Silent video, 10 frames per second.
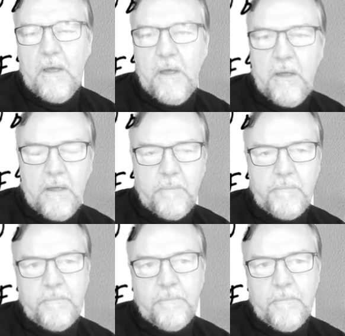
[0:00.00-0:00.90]

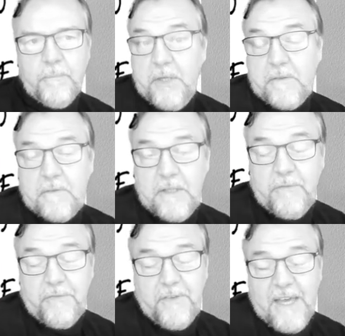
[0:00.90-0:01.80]
But in
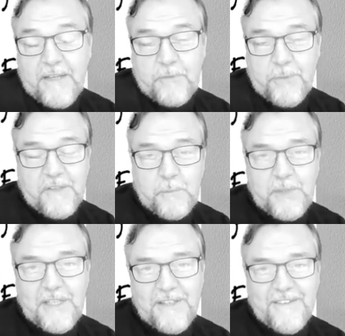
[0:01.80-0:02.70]
fact, the
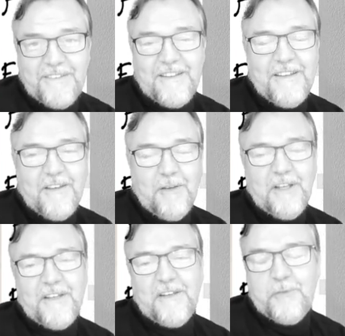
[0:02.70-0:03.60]
recipe that I
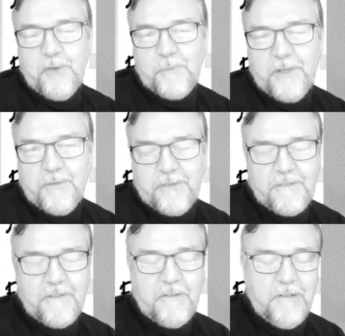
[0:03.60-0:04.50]
outlined in the first part of
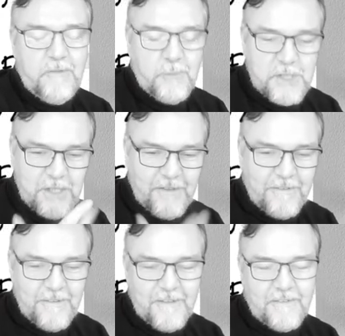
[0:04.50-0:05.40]
this series, which
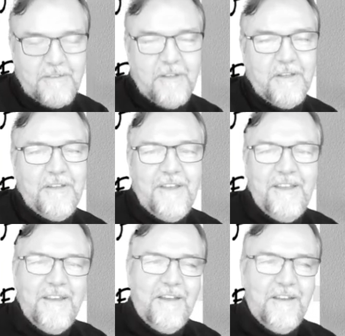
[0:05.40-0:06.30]
is this, I
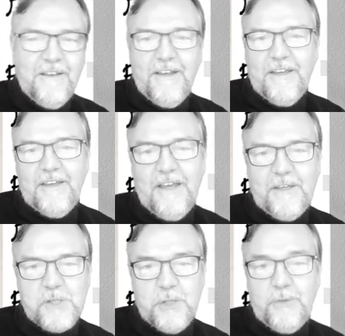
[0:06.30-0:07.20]

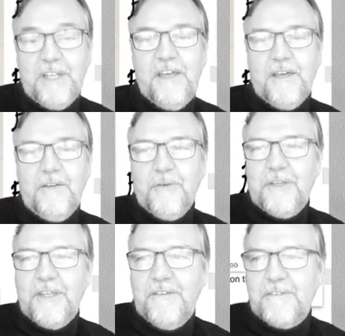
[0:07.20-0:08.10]
can show it again, okay?